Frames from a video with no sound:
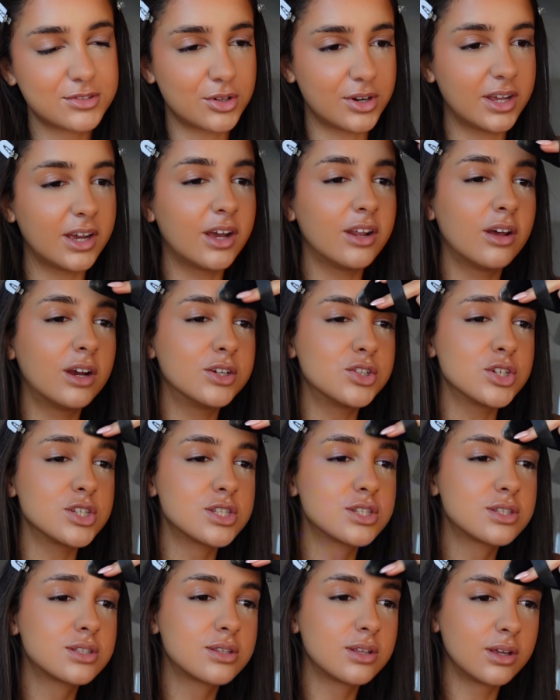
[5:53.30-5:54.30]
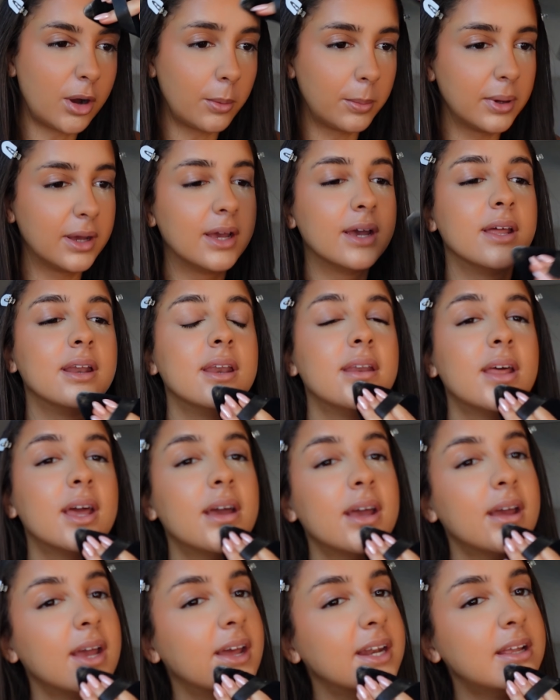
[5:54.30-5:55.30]
on it and I just pop it in
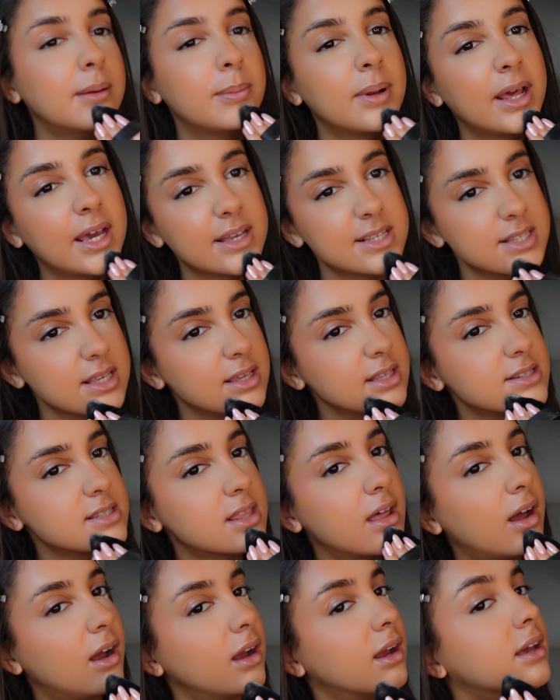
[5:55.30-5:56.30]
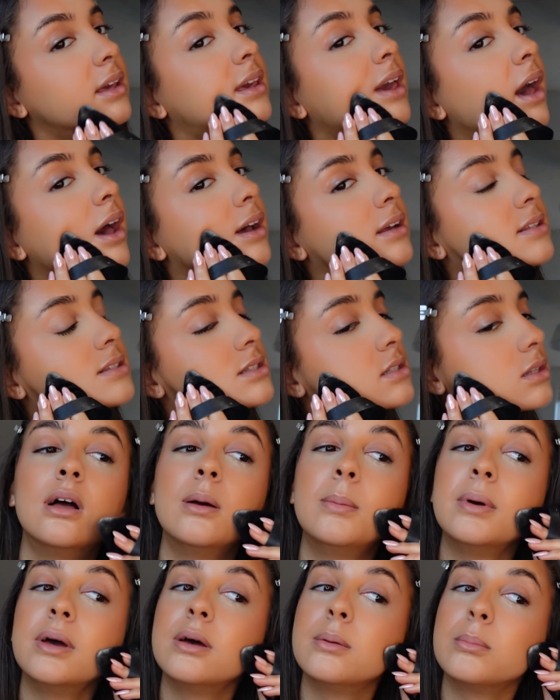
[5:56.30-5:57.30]
any places that gets a
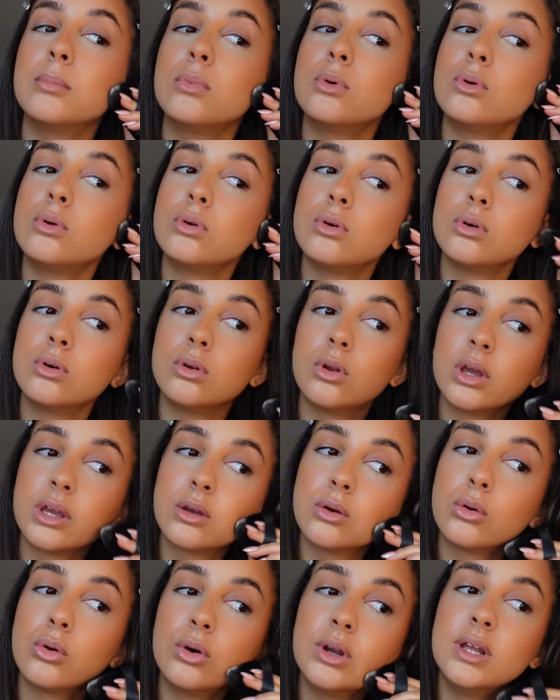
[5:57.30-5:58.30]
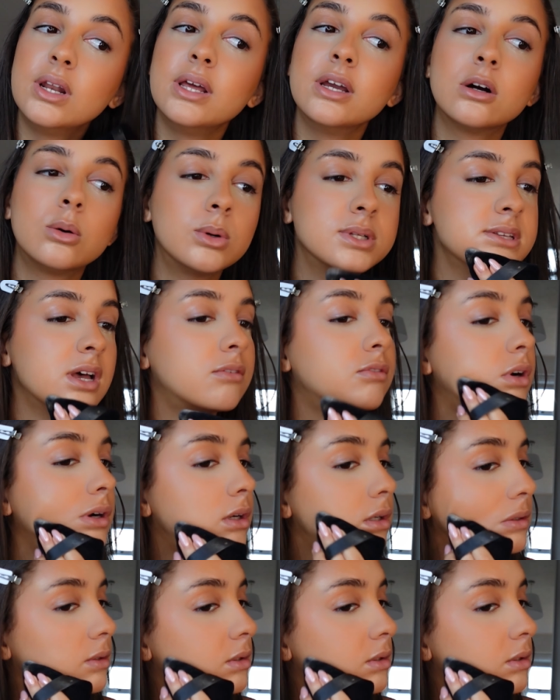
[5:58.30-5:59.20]
bit more like oily or whatever.